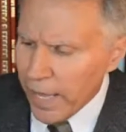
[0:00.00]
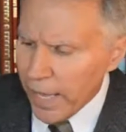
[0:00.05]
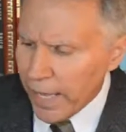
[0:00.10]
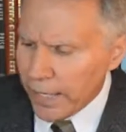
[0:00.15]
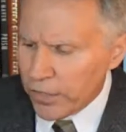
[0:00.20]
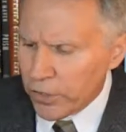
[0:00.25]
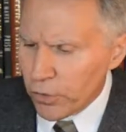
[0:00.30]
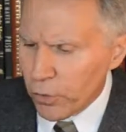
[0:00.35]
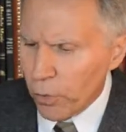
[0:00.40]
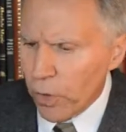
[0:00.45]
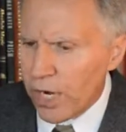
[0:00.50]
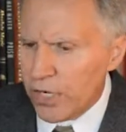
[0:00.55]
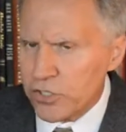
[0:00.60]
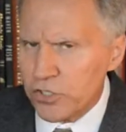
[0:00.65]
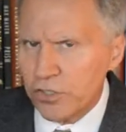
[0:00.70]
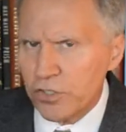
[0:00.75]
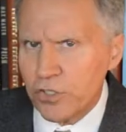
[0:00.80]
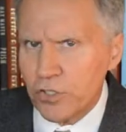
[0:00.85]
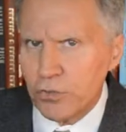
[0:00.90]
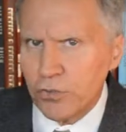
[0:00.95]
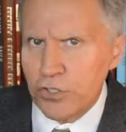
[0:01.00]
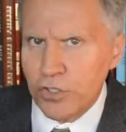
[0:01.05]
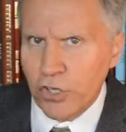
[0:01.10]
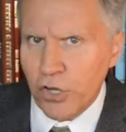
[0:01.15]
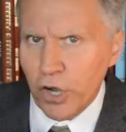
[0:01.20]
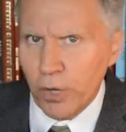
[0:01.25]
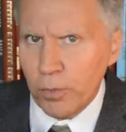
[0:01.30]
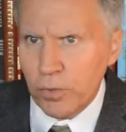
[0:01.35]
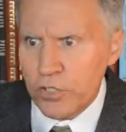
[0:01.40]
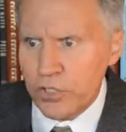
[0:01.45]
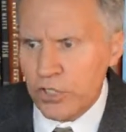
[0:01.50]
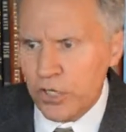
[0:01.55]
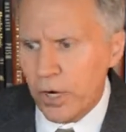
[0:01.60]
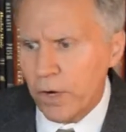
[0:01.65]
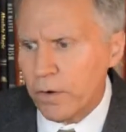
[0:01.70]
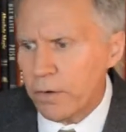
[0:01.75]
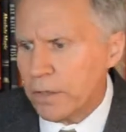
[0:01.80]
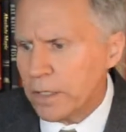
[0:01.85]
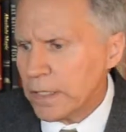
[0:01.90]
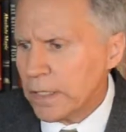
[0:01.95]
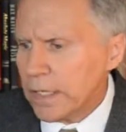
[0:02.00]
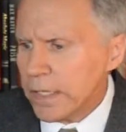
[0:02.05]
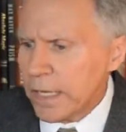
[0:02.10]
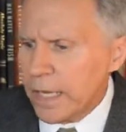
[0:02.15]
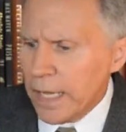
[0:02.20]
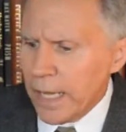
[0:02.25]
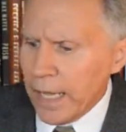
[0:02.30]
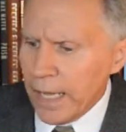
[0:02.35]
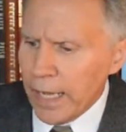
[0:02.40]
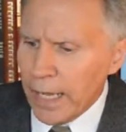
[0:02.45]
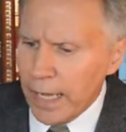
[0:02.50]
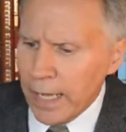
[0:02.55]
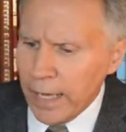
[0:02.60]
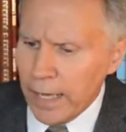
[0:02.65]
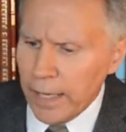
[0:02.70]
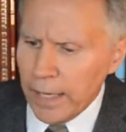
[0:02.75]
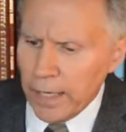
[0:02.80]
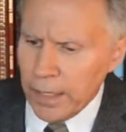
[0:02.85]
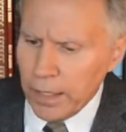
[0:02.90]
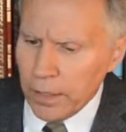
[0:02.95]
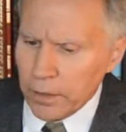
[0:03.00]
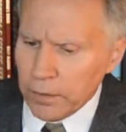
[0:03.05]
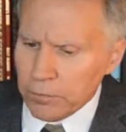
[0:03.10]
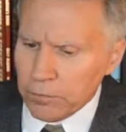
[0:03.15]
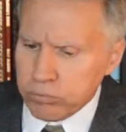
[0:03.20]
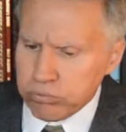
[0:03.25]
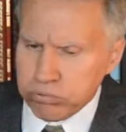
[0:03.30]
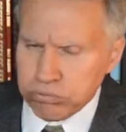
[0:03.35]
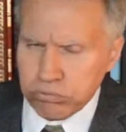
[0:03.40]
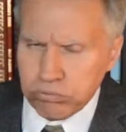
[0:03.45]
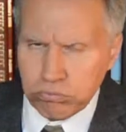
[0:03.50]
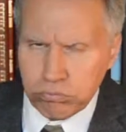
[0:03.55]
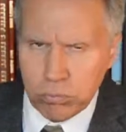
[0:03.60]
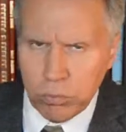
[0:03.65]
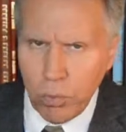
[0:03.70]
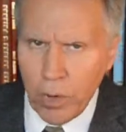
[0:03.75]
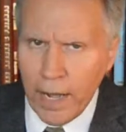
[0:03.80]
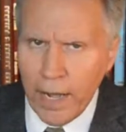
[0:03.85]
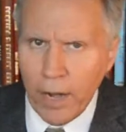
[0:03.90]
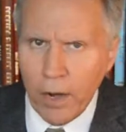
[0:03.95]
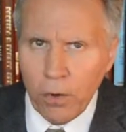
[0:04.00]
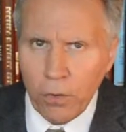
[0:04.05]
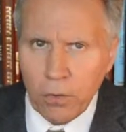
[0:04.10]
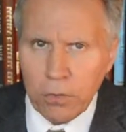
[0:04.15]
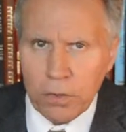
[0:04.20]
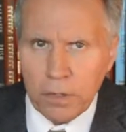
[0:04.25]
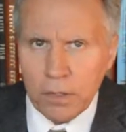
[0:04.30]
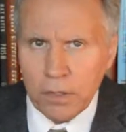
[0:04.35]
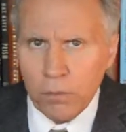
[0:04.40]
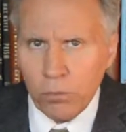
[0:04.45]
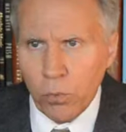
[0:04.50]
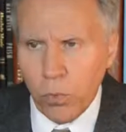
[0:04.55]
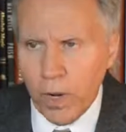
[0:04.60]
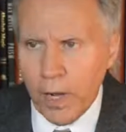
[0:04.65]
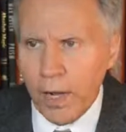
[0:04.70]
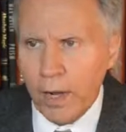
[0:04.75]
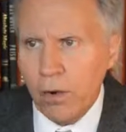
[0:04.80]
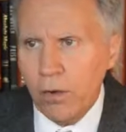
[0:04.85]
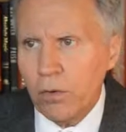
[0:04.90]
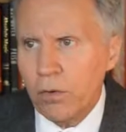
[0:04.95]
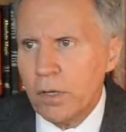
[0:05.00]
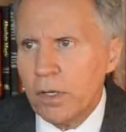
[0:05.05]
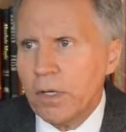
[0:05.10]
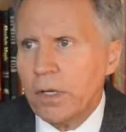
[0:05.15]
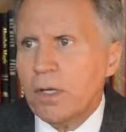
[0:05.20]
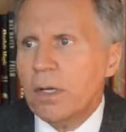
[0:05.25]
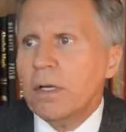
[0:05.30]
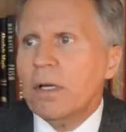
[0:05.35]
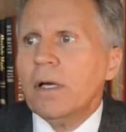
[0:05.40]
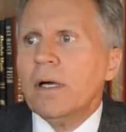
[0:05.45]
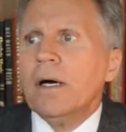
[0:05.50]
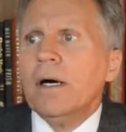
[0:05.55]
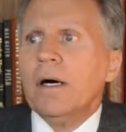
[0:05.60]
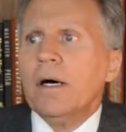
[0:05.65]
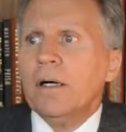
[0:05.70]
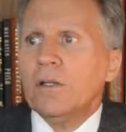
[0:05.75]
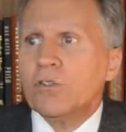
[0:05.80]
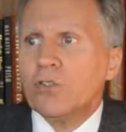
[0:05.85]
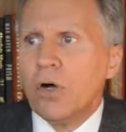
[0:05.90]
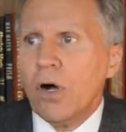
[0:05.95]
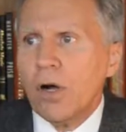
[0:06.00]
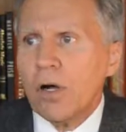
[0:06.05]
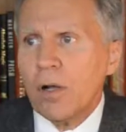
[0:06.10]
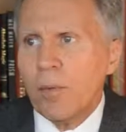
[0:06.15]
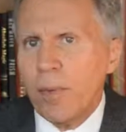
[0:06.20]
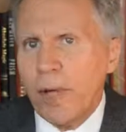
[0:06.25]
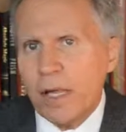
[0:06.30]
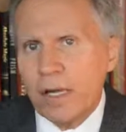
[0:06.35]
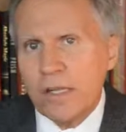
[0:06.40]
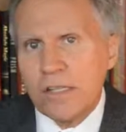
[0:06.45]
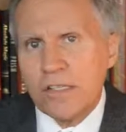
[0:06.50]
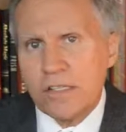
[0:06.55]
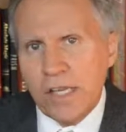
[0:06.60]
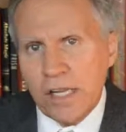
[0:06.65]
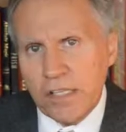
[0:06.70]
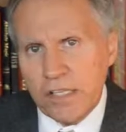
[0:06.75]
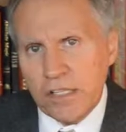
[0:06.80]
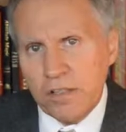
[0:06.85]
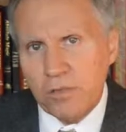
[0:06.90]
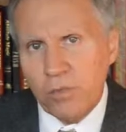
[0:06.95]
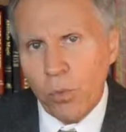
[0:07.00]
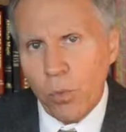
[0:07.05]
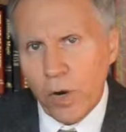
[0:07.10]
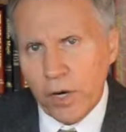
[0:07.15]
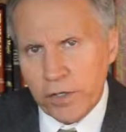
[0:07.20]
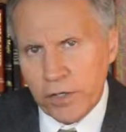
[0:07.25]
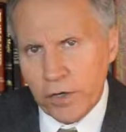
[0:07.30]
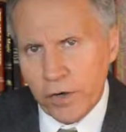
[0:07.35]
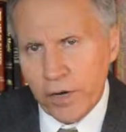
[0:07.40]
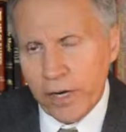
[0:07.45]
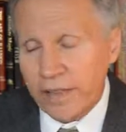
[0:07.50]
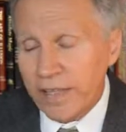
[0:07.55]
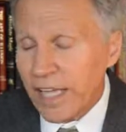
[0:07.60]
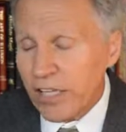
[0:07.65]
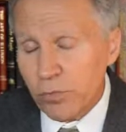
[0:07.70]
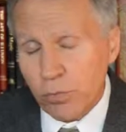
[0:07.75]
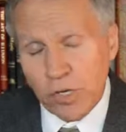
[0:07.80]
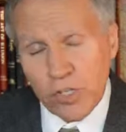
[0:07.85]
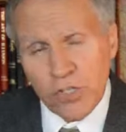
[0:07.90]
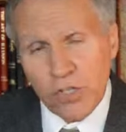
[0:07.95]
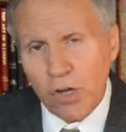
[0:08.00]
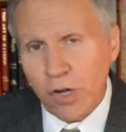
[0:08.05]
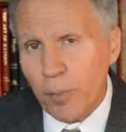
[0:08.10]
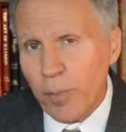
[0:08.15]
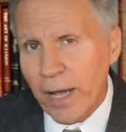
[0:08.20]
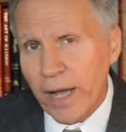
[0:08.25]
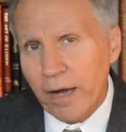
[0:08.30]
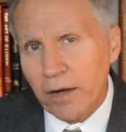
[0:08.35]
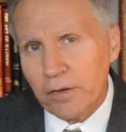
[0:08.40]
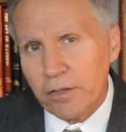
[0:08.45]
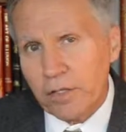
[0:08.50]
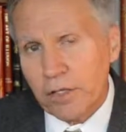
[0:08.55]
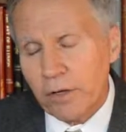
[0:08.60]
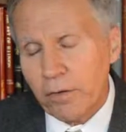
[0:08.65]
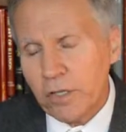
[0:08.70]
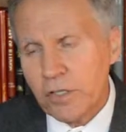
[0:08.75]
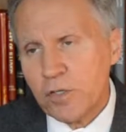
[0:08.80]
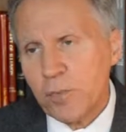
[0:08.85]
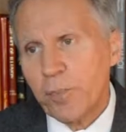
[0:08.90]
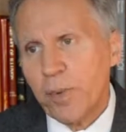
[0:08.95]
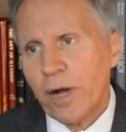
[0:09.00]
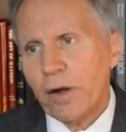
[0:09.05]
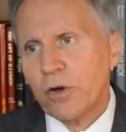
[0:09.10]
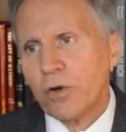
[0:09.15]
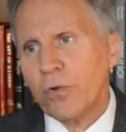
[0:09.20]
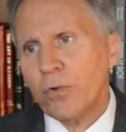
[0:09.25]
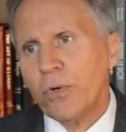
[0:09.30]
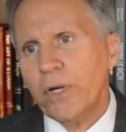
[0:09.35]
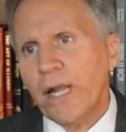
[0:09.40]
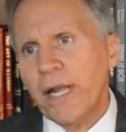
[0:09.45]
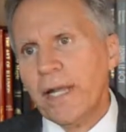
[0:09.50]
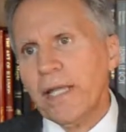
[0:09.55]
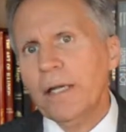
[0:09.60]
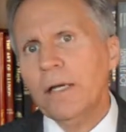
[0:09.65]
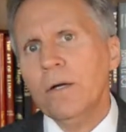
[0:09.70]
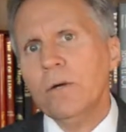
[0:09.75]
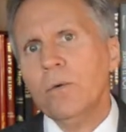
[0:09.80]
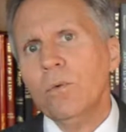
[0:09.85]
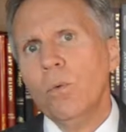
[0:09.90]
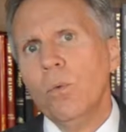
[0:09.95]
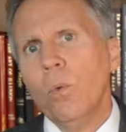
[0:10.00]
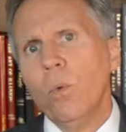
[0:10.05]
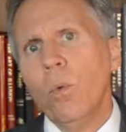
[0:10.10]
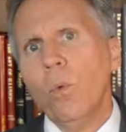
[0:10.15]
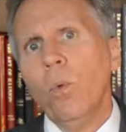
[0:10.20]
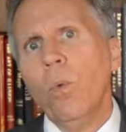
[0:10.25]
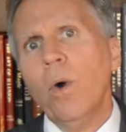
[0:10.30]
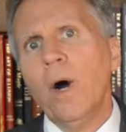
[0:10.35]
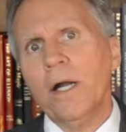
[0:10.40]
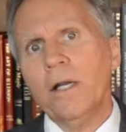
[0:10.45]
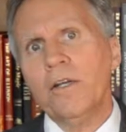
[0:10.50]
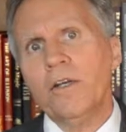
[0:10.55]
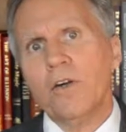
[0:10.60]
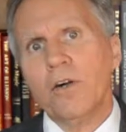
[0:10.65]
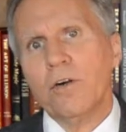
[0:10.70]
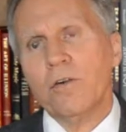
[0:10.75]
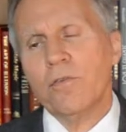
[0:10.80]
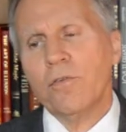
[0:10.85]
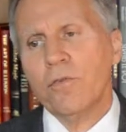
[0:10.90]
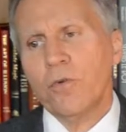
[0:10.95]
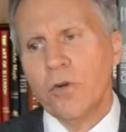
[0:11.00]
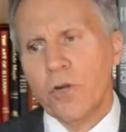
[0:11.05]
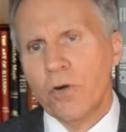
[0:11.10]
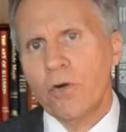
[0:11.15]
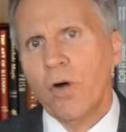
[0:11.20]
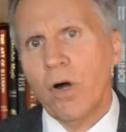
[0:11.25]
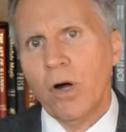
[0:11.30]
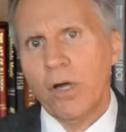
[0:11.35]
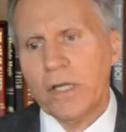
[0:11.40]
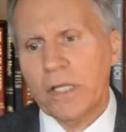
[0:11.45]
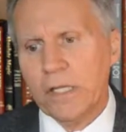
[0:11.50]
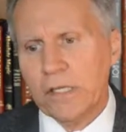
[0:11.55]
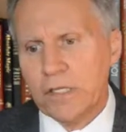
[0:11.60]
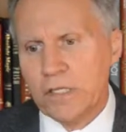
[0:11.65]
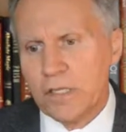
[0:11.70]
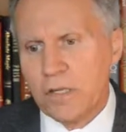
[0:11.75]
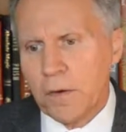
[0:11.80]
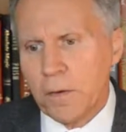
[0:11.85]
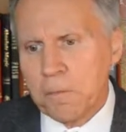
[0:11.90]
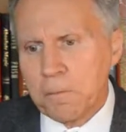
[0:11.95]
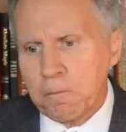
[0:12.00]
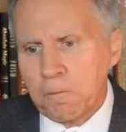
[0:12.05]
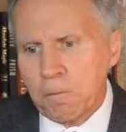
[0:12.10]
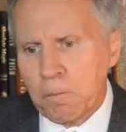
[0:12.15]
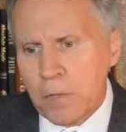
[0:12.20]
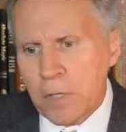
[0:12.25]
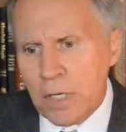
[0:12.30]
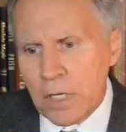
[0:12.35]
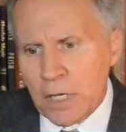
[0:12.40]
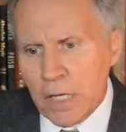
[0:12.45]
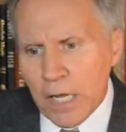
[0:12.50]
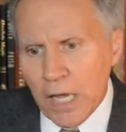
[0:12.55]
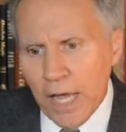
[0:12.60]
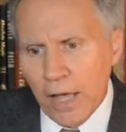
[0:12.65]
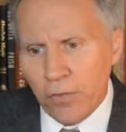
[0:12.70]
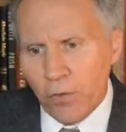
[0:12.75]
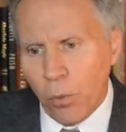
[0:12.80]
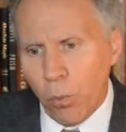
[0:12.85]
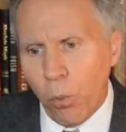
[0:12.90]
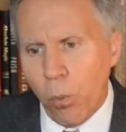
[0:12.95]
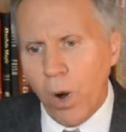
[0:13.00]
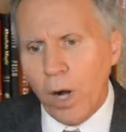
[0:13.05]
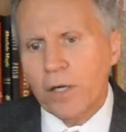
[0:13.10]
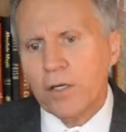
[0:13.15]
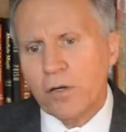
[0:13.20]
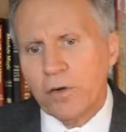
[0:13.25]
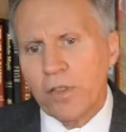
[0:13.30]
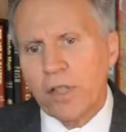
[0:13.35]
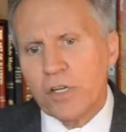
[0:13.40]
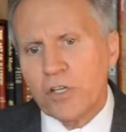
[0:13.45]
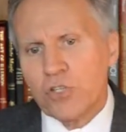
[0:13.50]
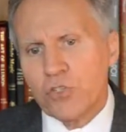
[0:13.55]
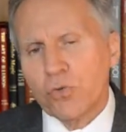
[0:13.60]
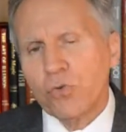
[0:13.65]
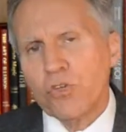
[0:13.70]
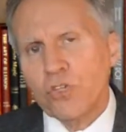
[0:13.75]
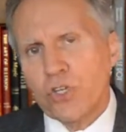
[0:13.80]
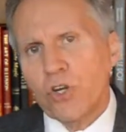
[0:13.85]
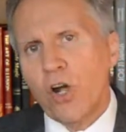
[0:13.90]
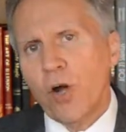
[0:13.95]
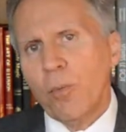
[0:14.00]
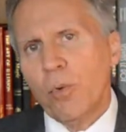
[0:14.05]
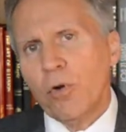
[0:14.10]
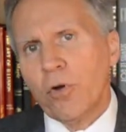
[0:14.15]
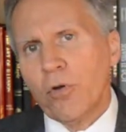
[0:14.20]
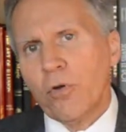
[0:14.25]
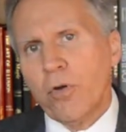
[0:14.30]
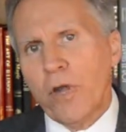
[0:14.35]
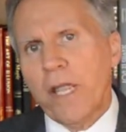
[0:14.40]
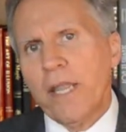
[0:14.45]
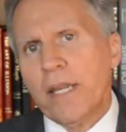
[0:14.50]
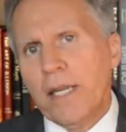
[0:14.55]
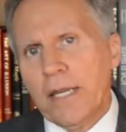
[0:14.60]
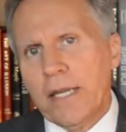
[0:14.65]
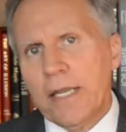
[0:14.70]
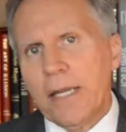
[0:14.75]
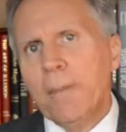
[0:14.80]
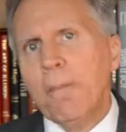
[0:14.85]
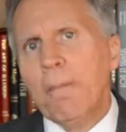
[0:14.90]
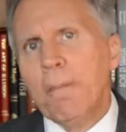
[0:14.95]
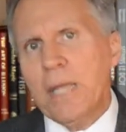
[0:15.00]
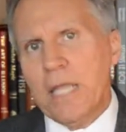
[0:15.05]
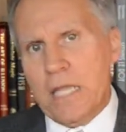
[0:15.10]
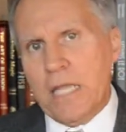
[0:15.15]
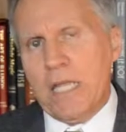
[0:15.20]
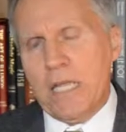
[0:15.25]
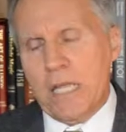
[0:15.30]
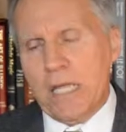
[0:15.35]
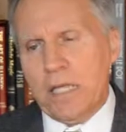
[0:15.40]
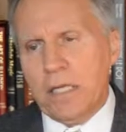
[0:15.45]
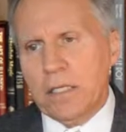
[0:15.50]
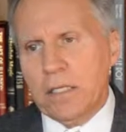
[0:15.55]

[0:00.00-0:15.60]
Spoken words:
and you're watching the George Goebel show, wow. Talk about a sense of wonder. And that's what it's all about. You know, it's about creating wonder for your audience. And the wonder that George Goebel created in me